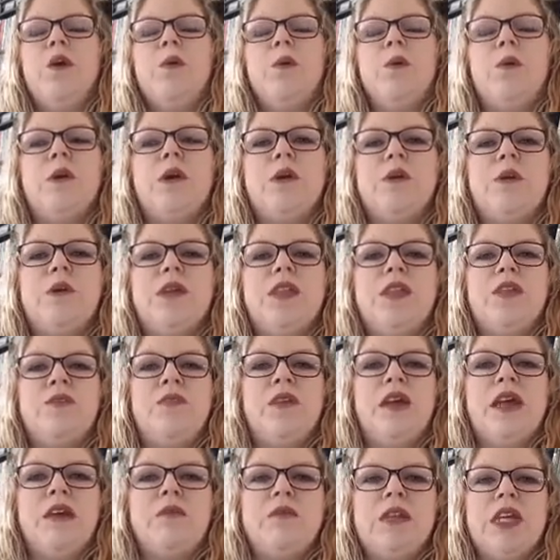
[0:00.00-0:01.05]
work with
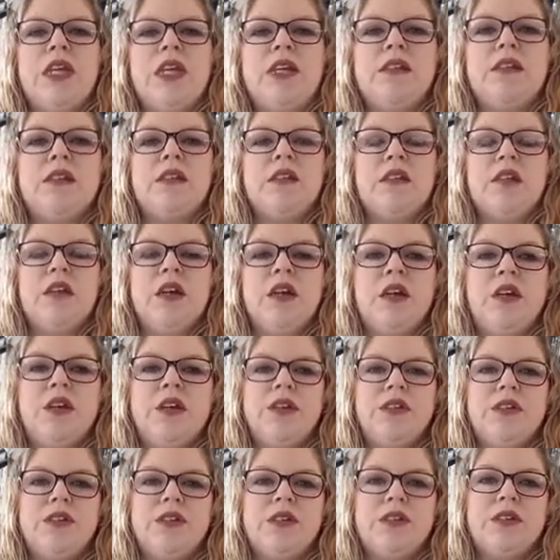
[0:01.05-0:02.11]
families and
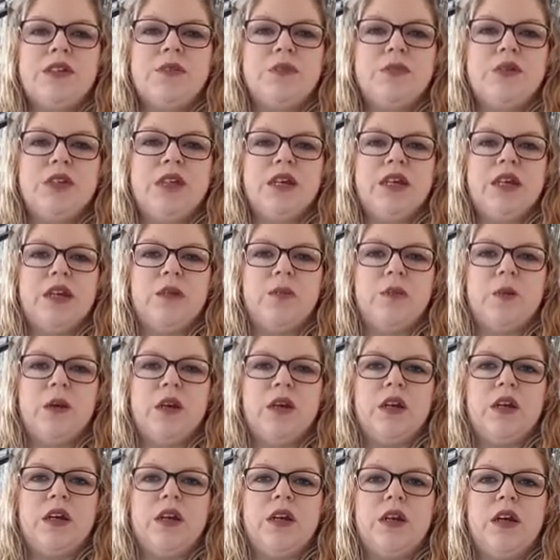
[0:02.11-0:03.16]
do some really good
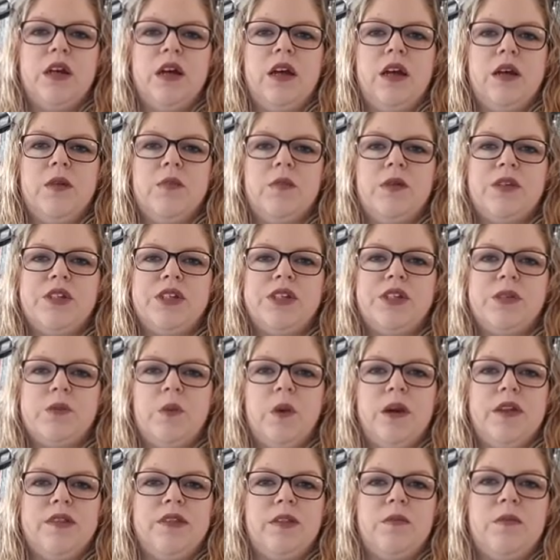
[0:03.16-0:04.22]
work. We're just
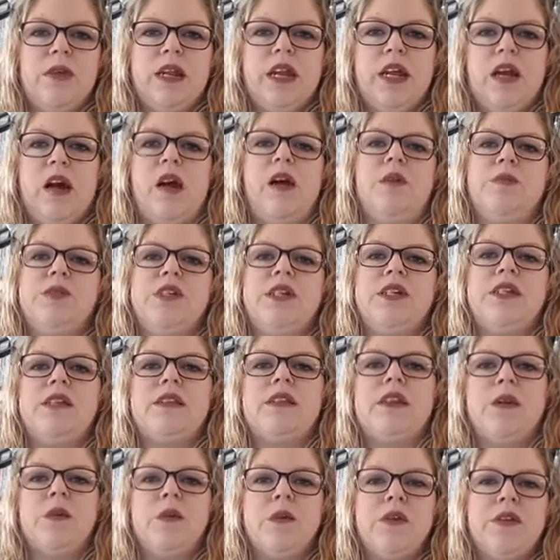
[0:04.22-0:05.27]
one of the many options
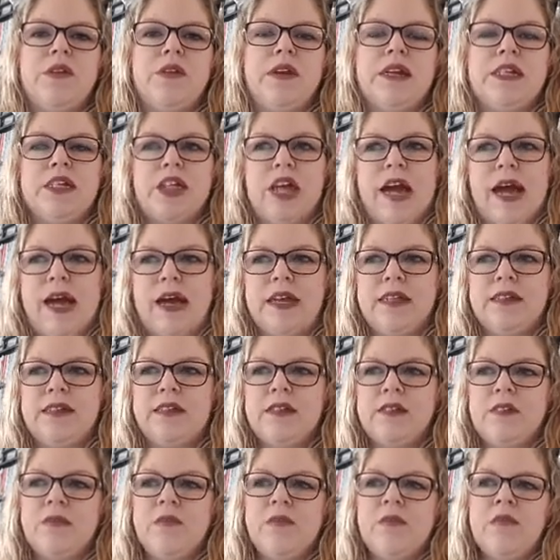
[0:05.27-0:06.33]
that North Range
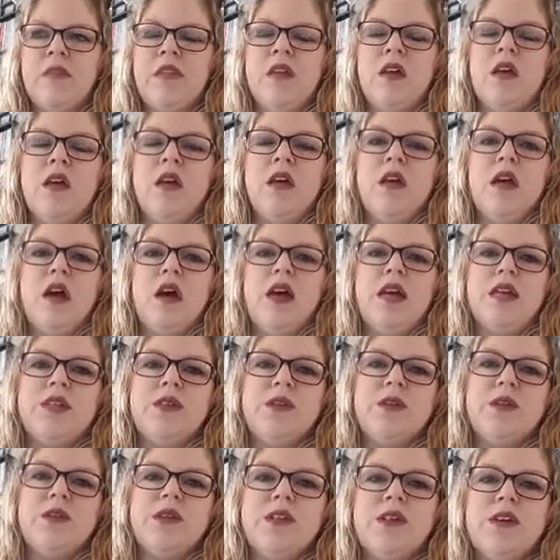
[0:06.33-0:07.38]
has.
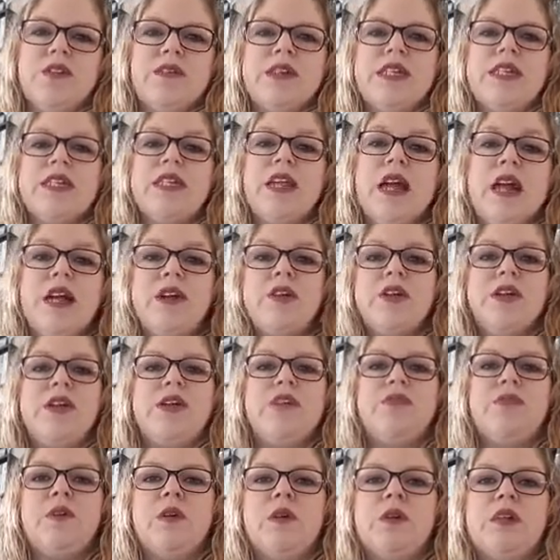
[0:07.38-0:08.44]
So the service that I really
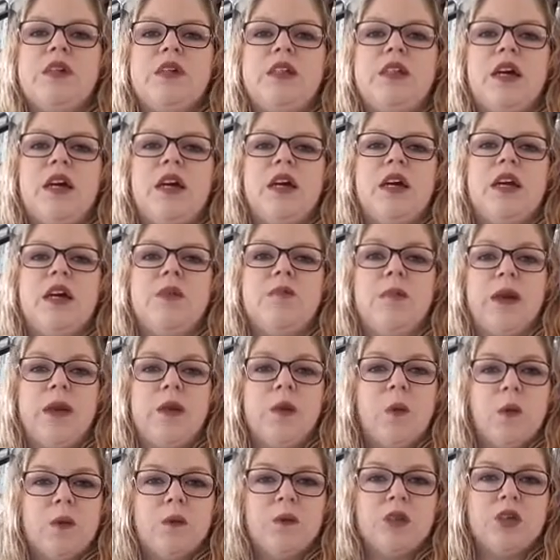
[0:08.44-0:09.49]
focus on in my
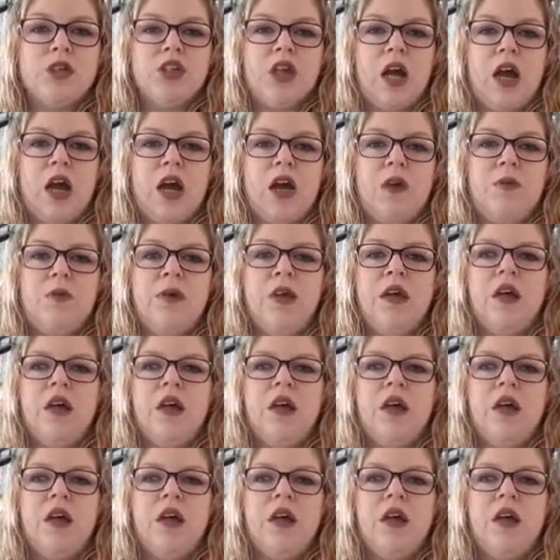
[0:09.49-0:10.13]
normal job